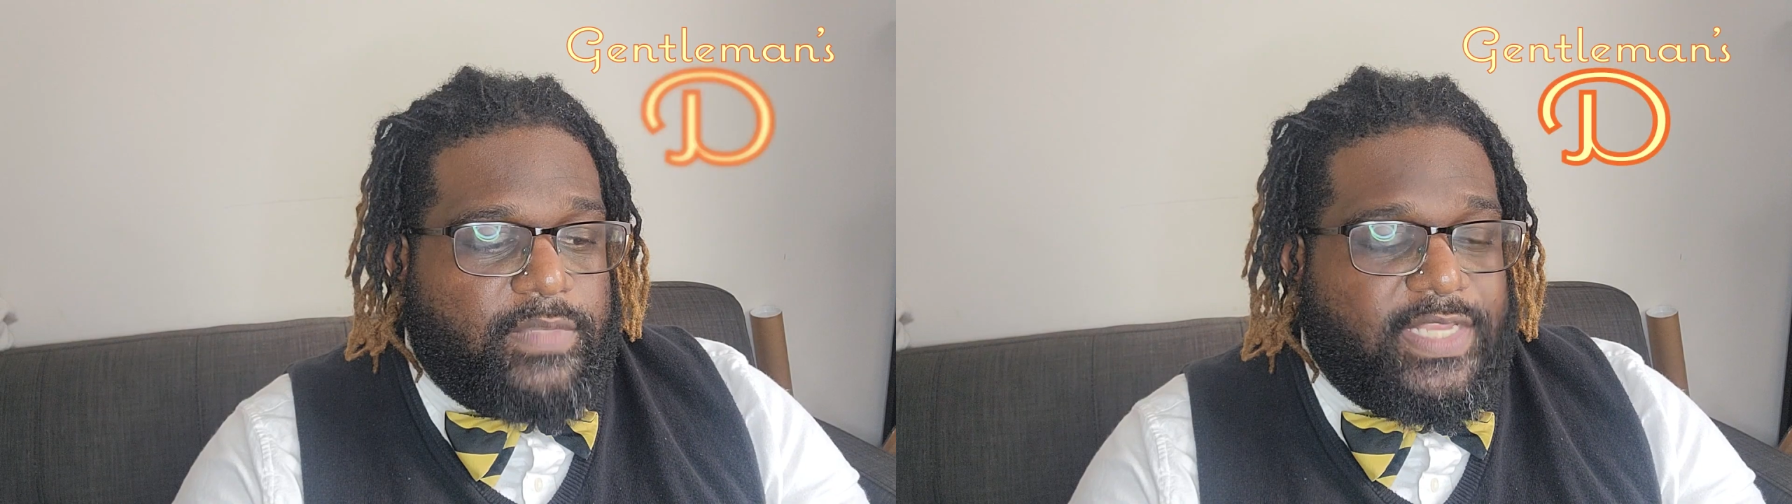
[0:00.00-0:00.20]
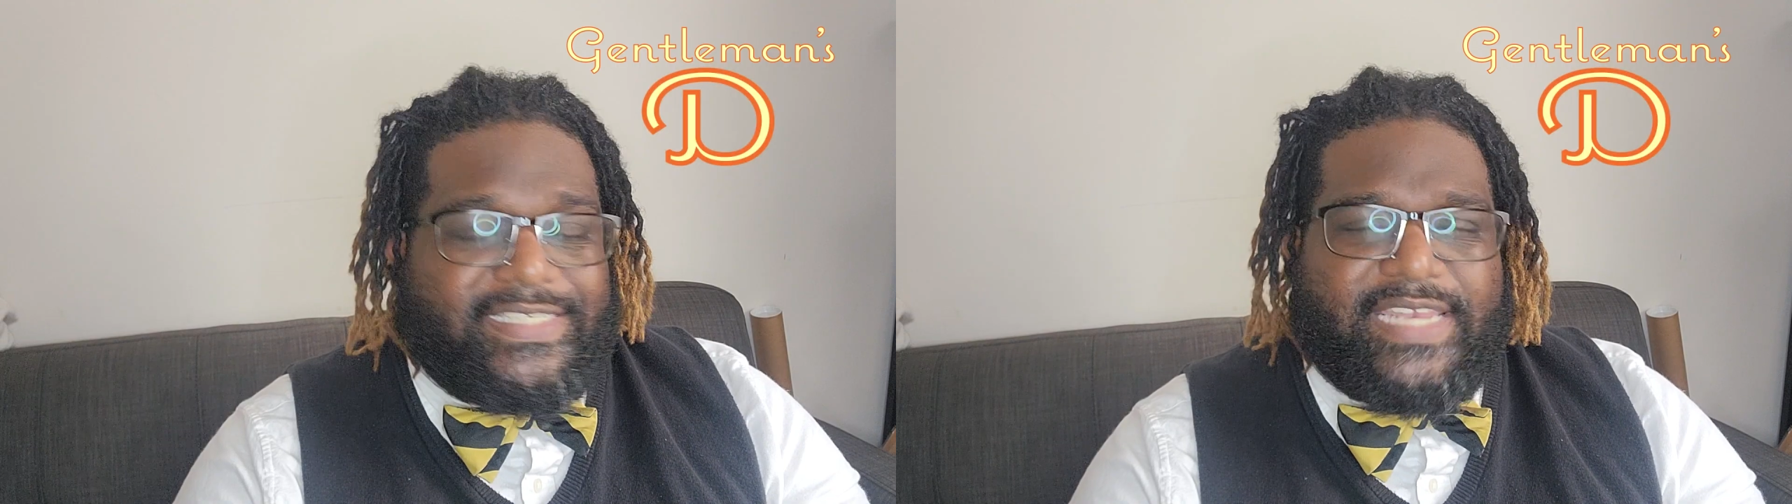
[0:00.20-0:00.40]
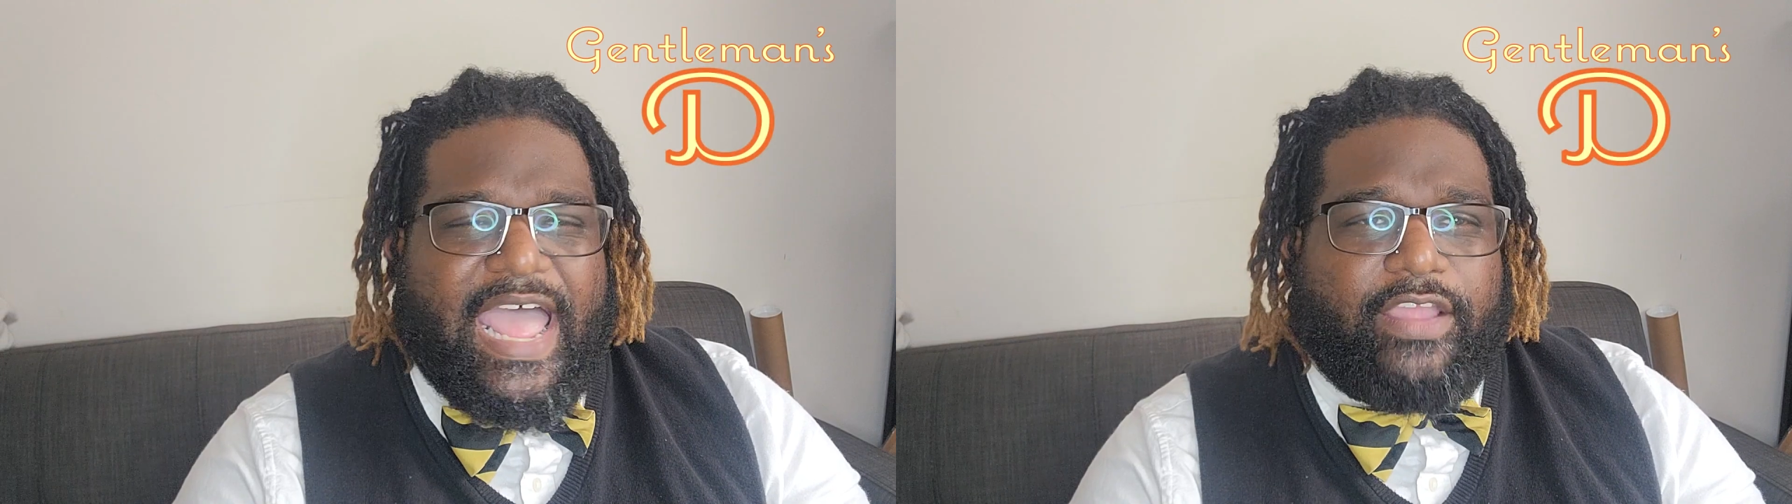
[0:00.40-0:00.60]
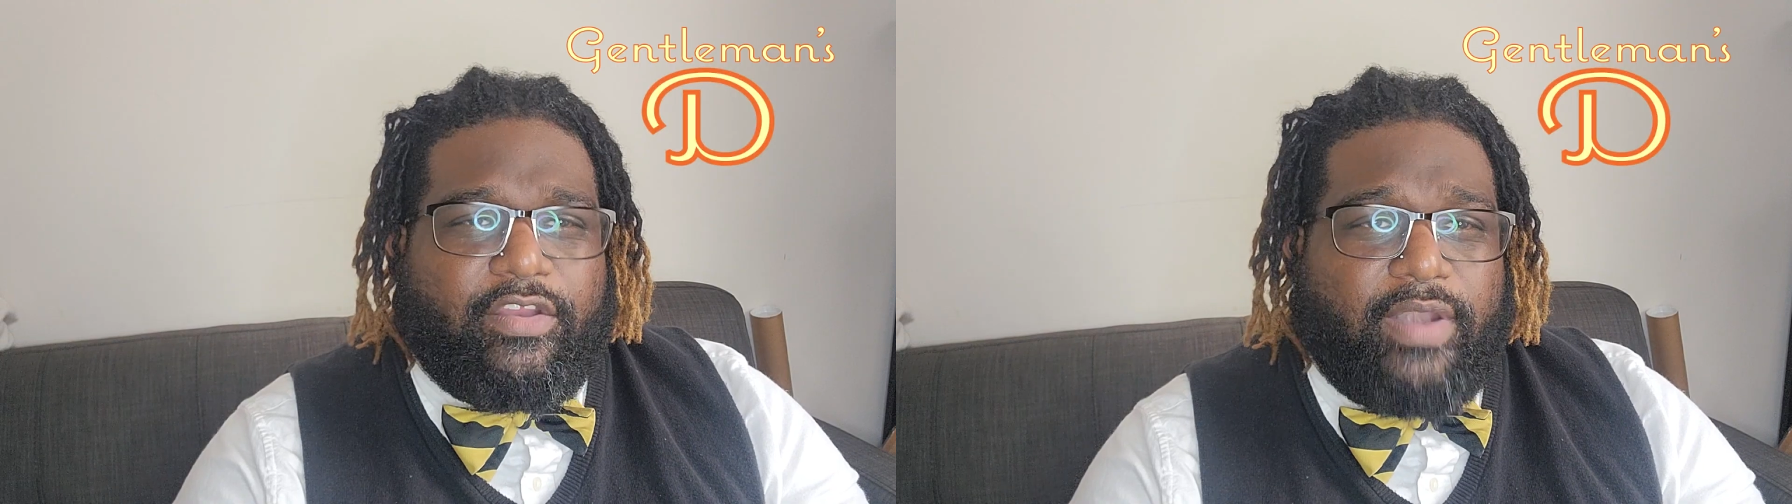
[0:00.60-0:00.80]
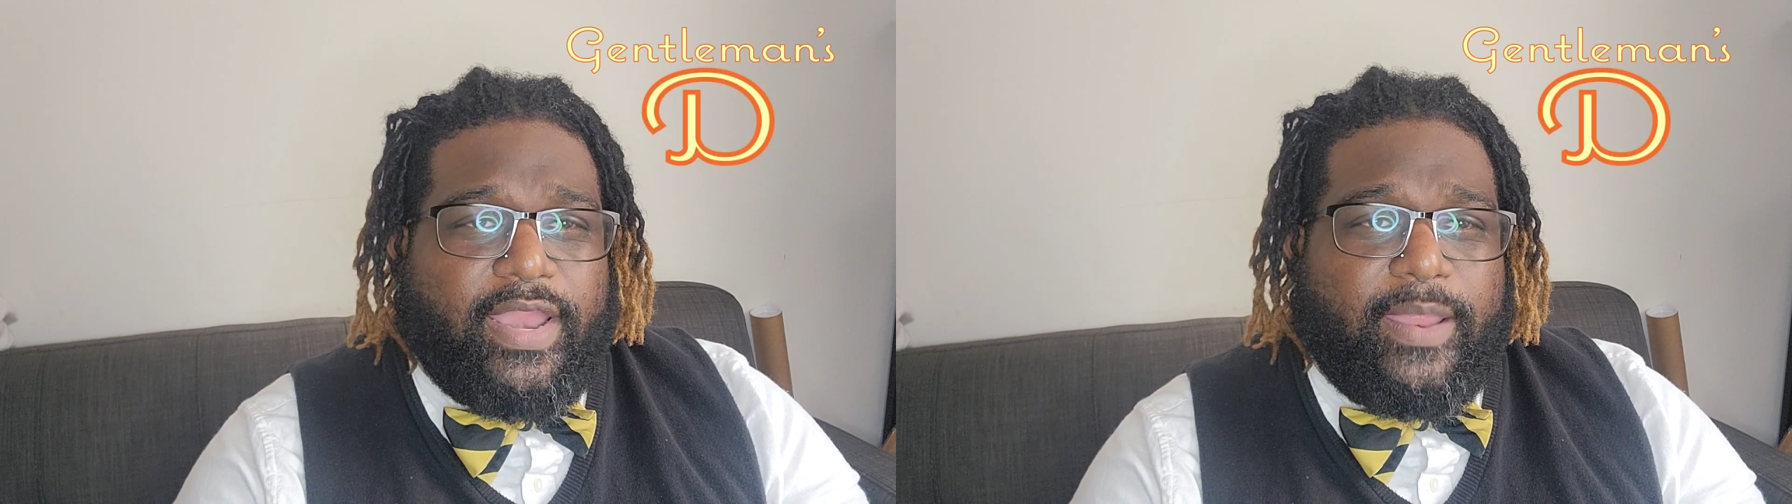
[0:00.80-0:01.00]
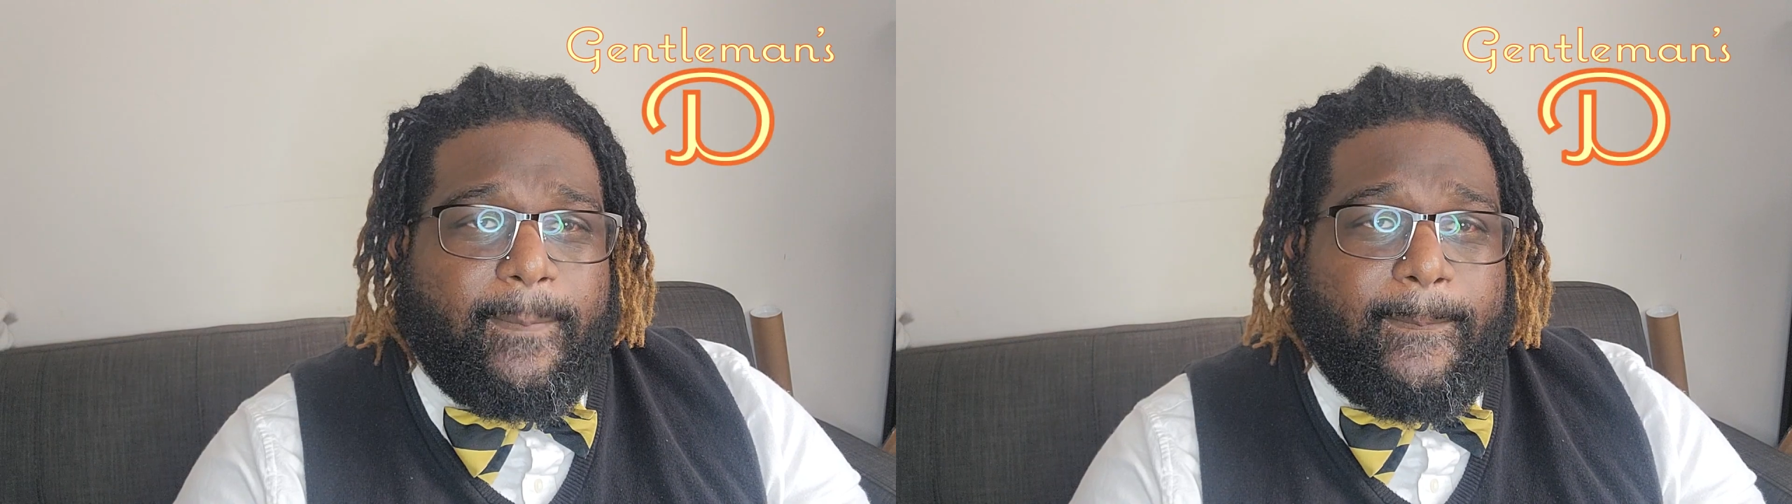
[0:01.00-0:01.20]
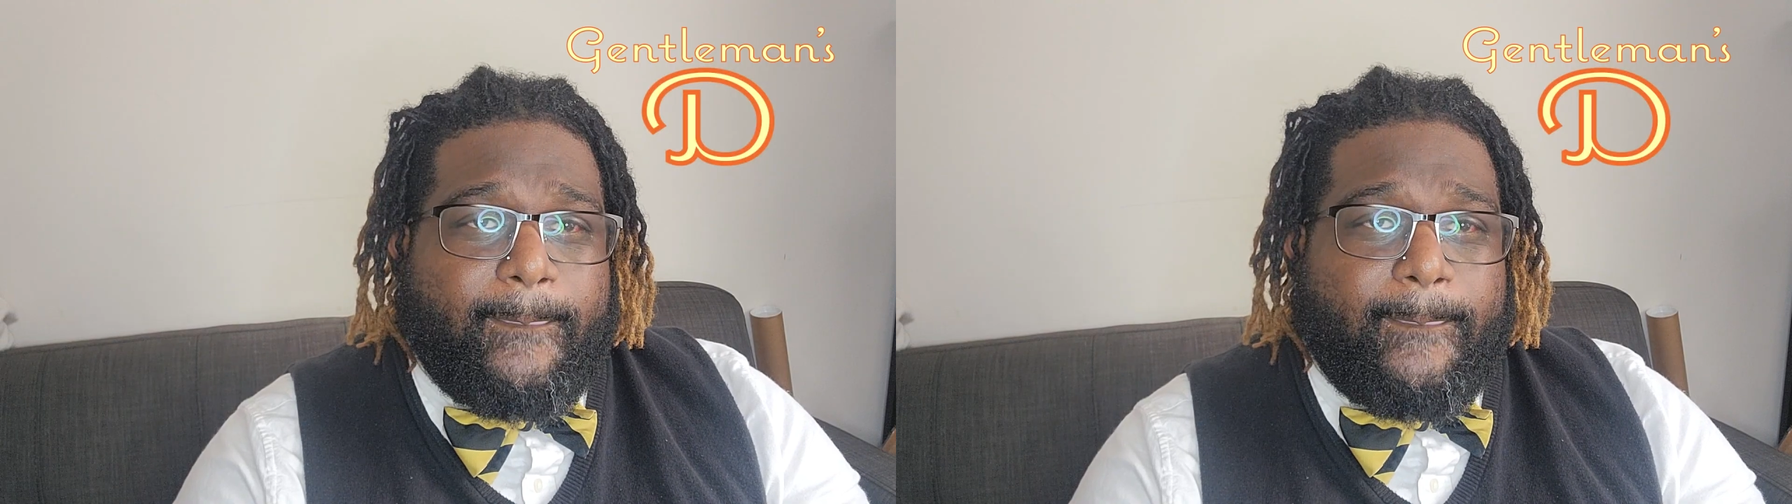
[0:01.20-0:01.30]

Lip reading: It's not great,